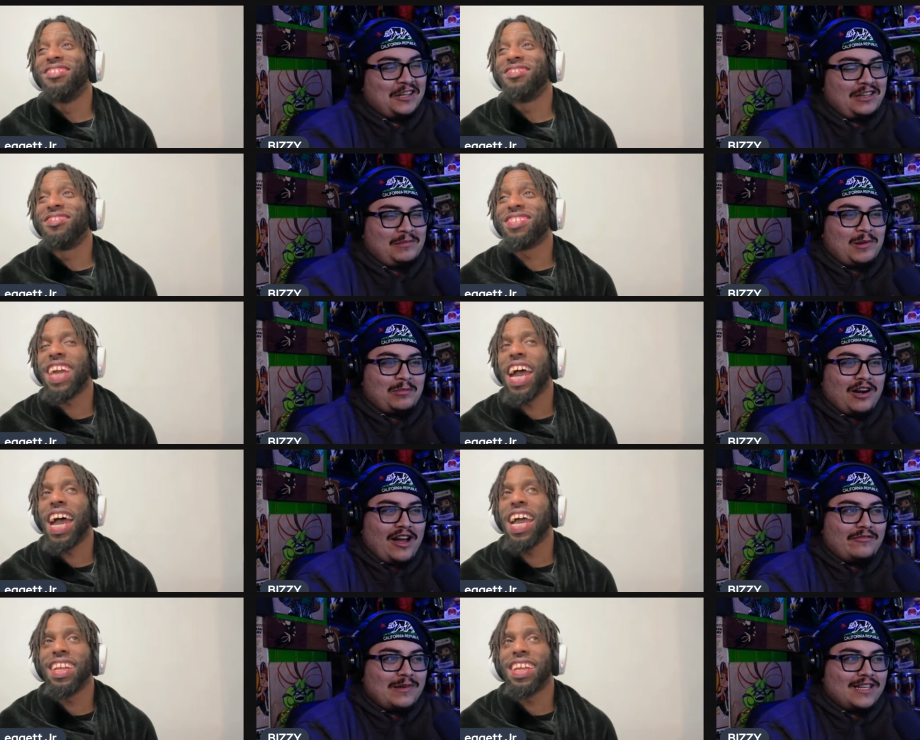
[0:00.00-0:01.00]
Speaker 1: Sleep
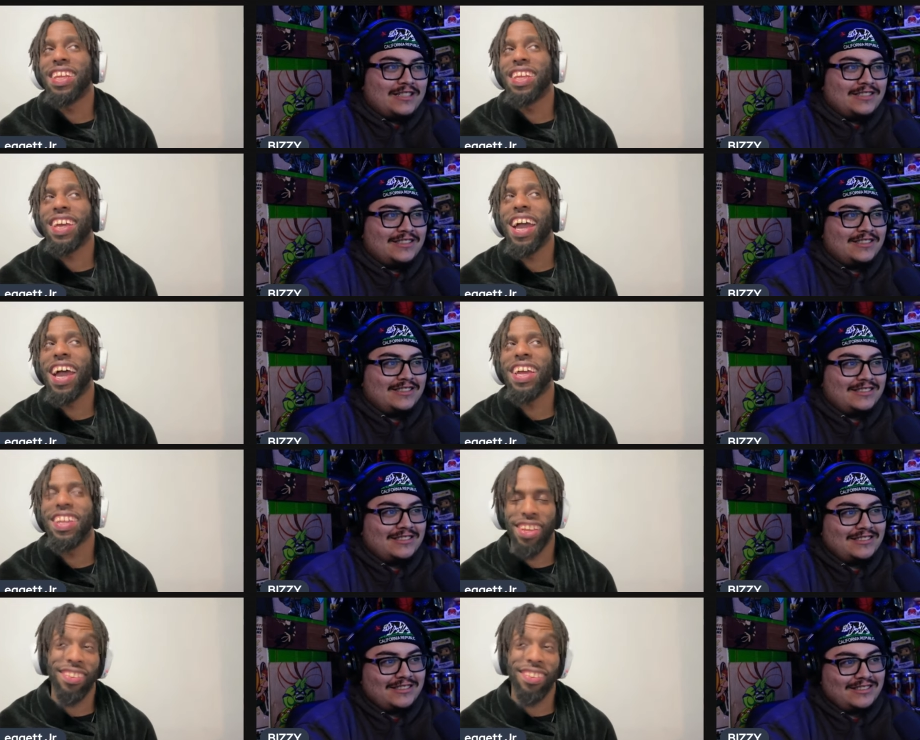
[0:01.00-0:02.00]
Kai, man. Kai,
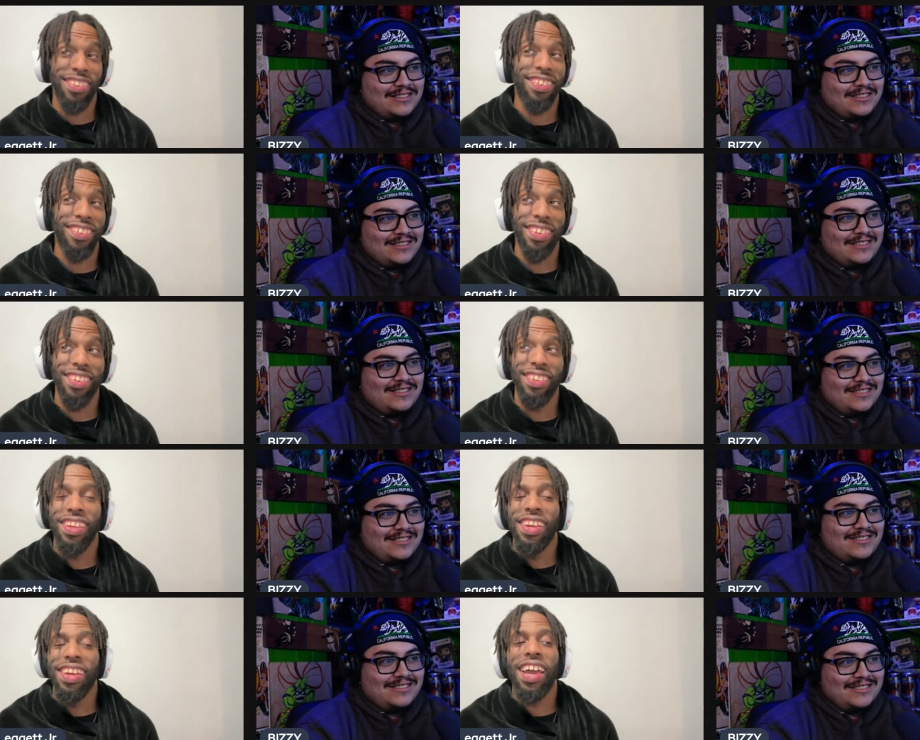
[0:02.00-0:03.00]
yes, it definitely is.
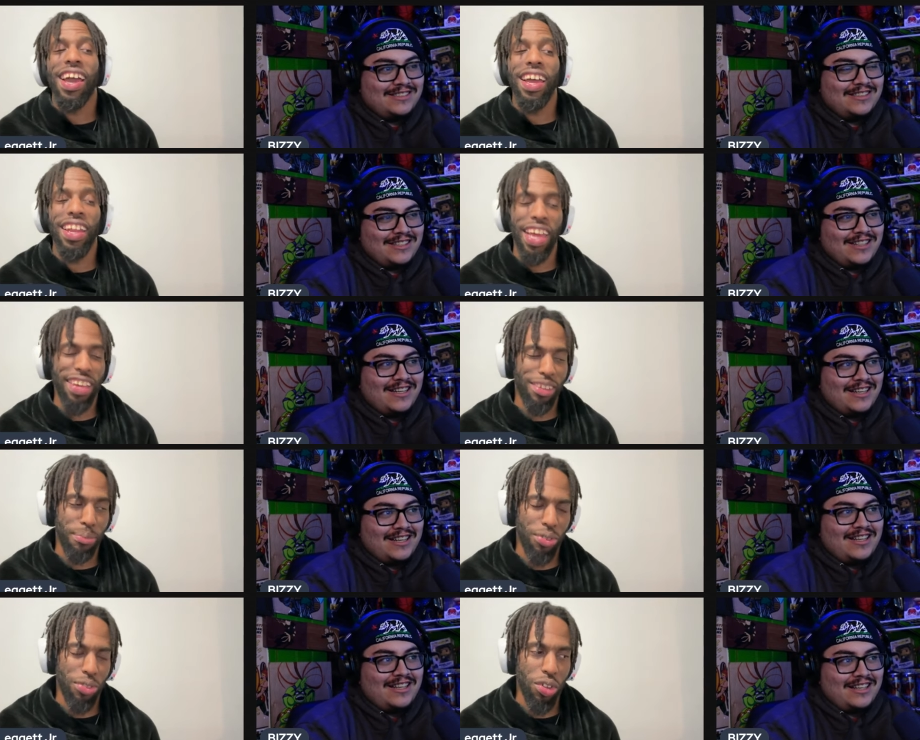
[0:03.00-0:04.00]
Kai, last
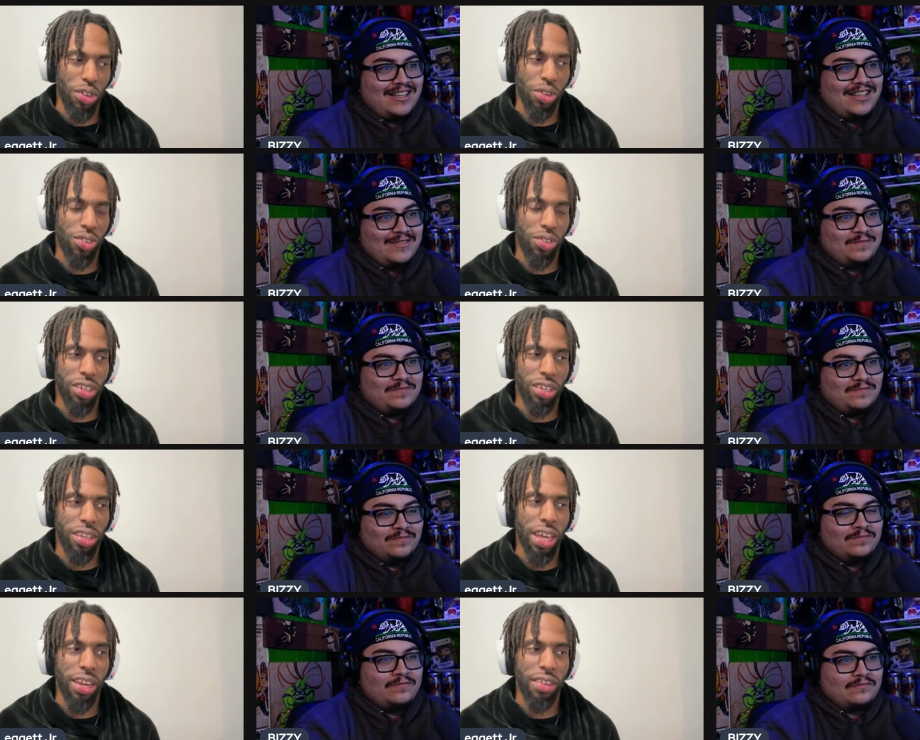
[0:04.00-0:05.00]
episode, she
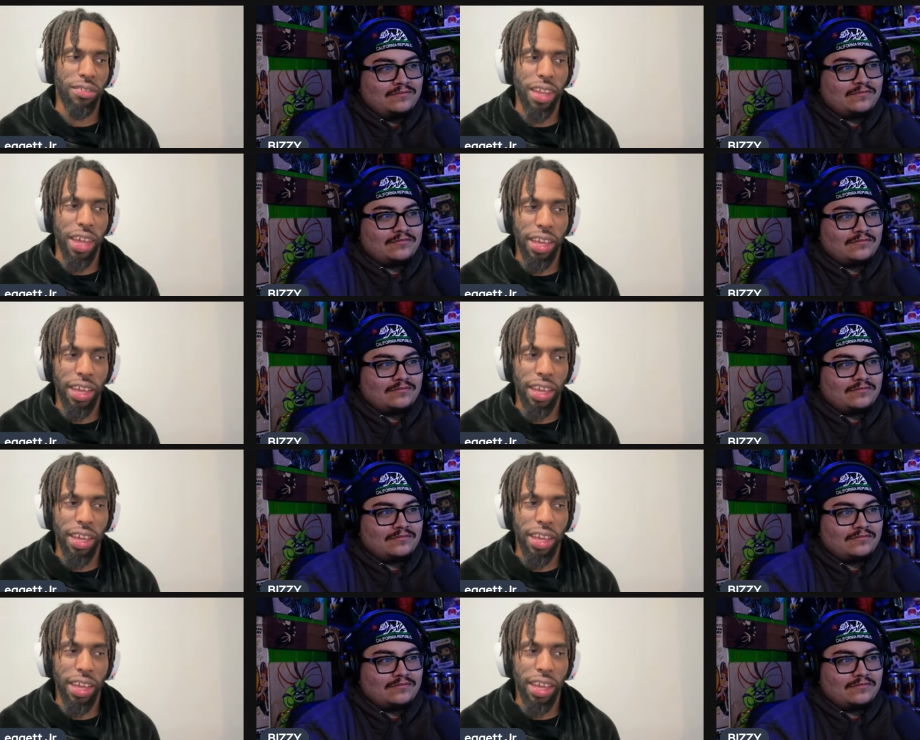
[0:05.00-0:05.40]
kind of was like,